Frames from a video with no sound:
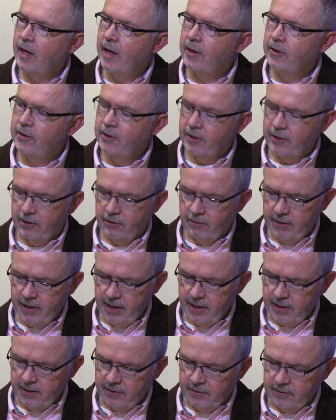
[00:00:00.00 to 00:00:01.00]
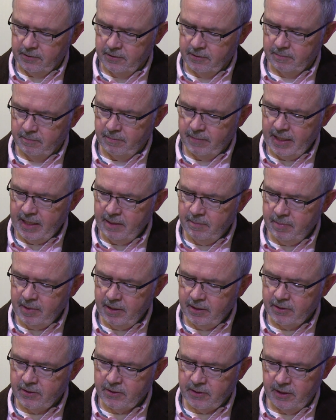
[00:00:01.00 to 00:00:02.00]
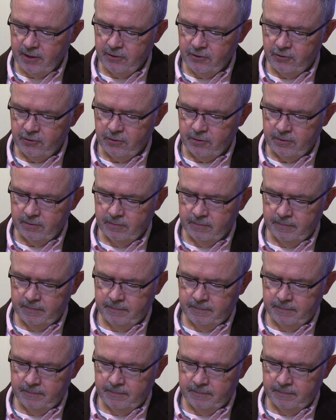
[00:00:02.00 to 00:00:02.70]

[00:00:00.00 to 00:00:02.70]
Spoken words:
underground may be essential.